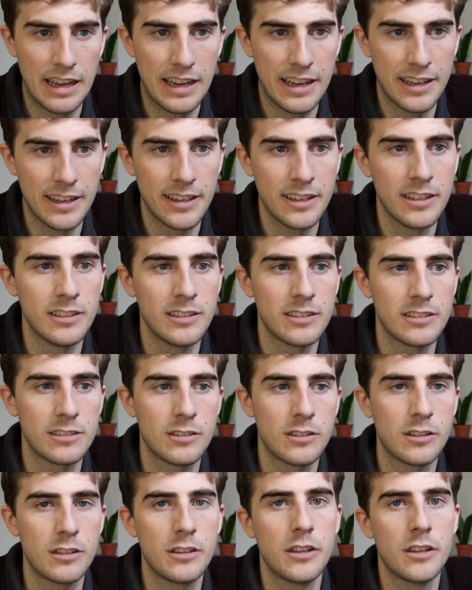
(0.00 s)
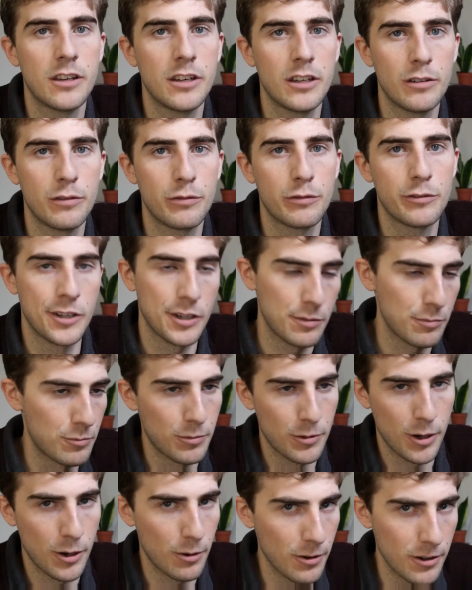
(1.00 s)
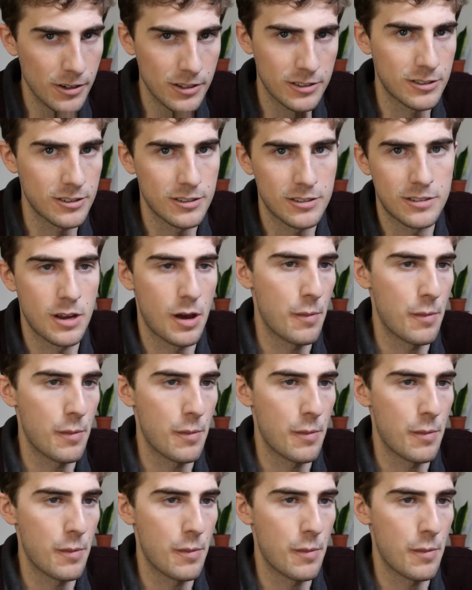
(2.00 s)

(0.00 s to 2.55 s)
And the flamethrower is just